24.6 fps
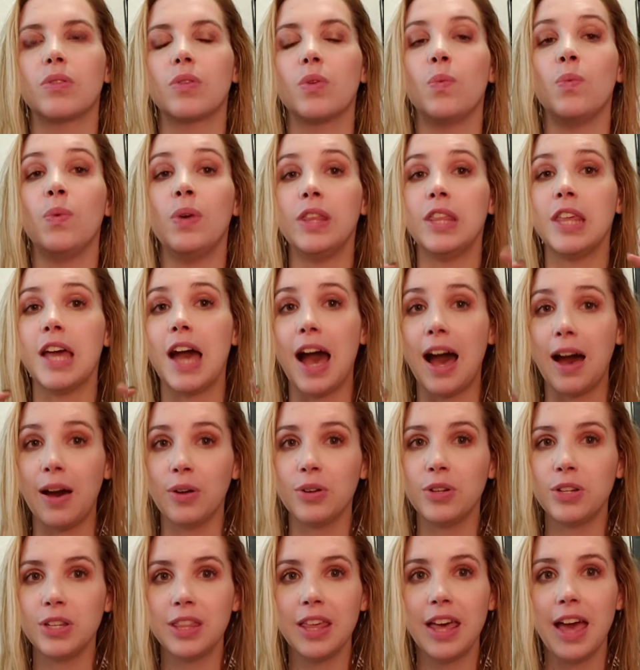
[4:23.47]

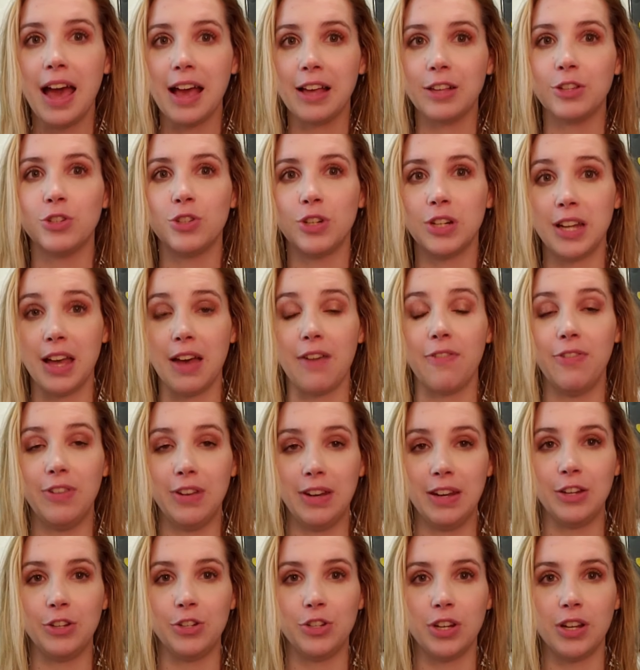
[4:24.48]
without the extra
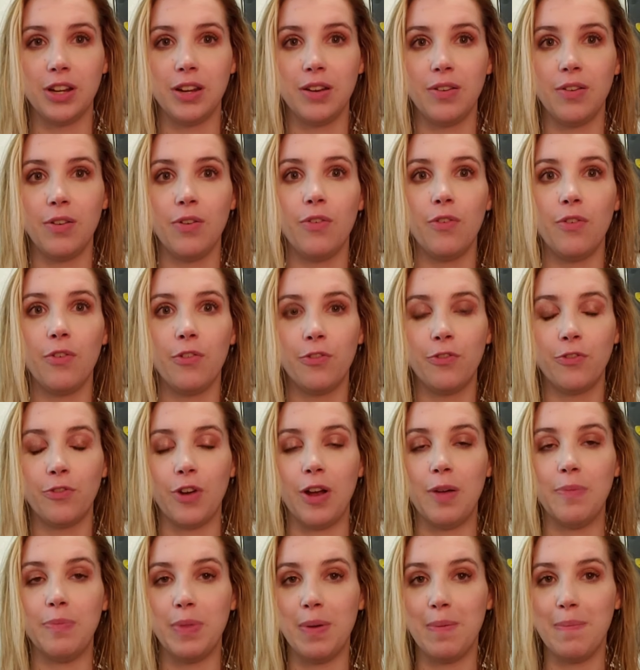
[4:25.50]
definition
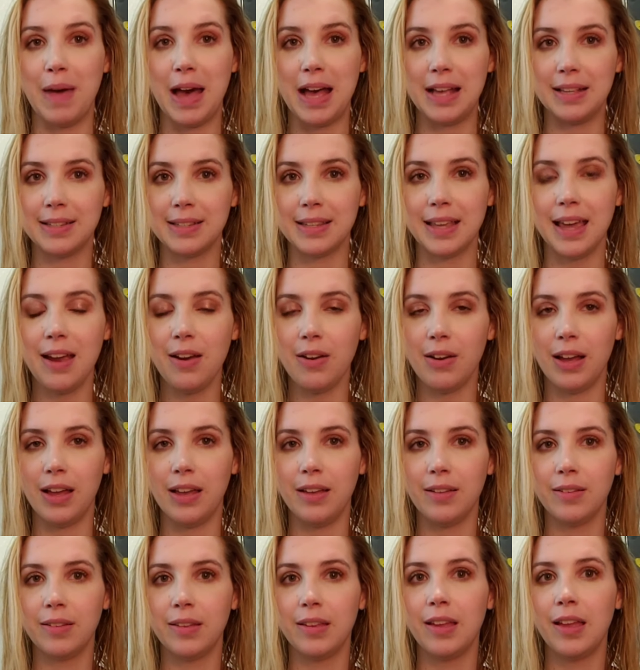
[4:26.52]
from the
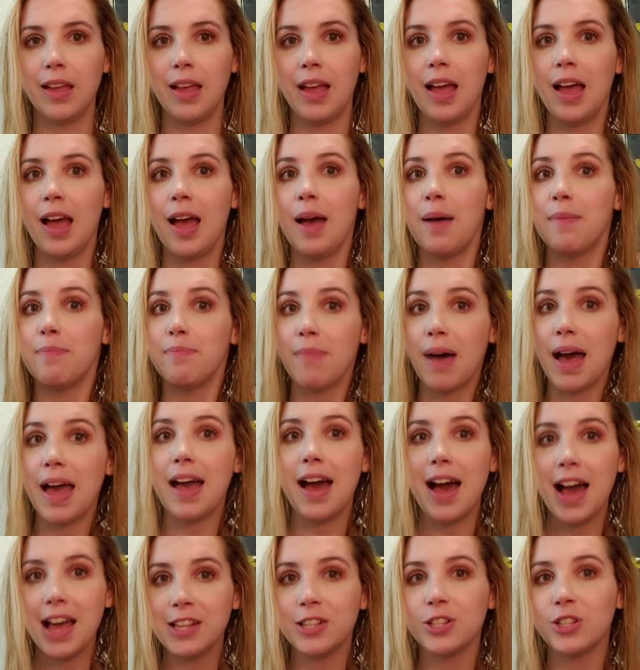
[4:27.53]
mascara, my
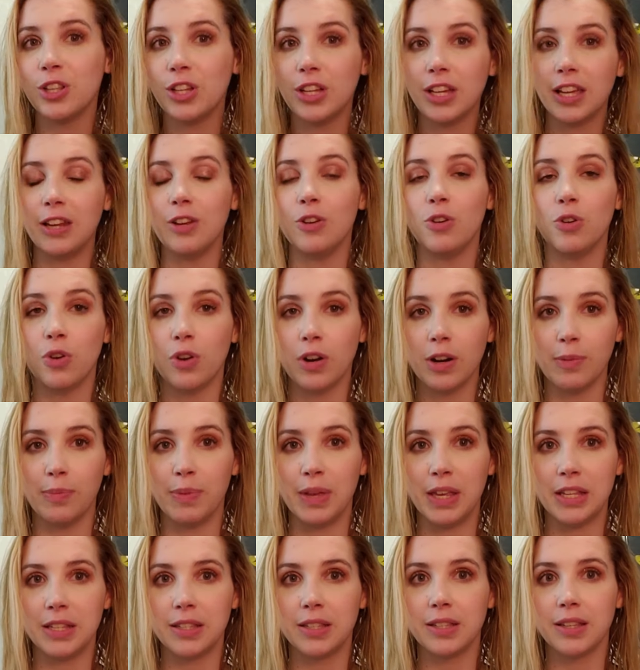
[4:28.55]
eyes look
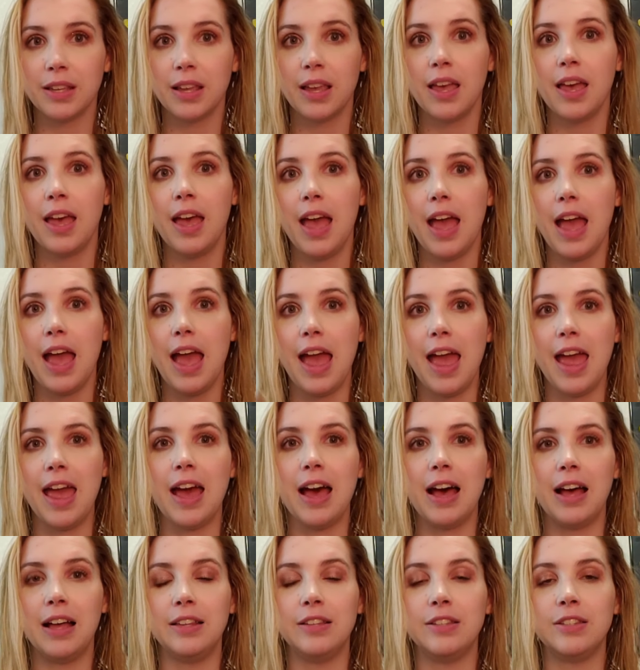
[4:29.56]
enormous,
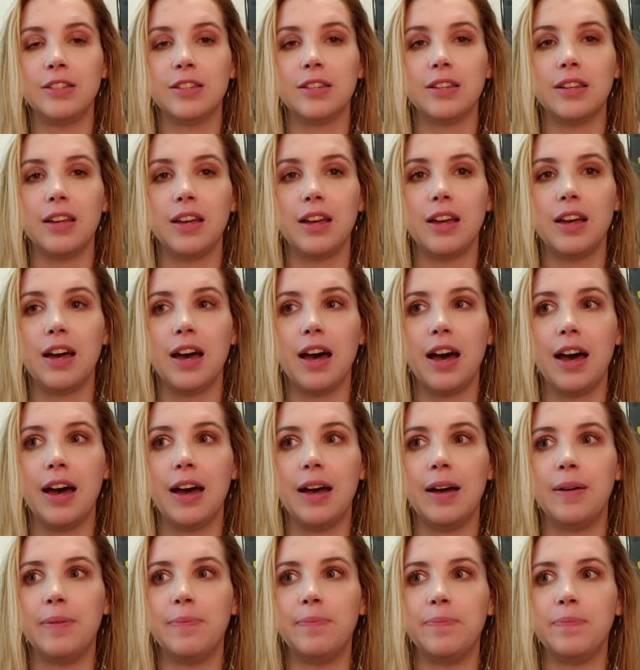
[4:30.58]
and
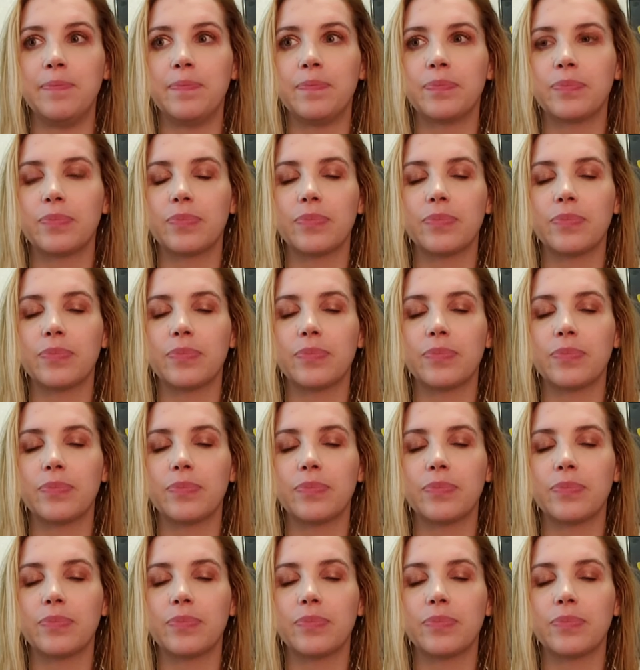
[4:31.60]
um,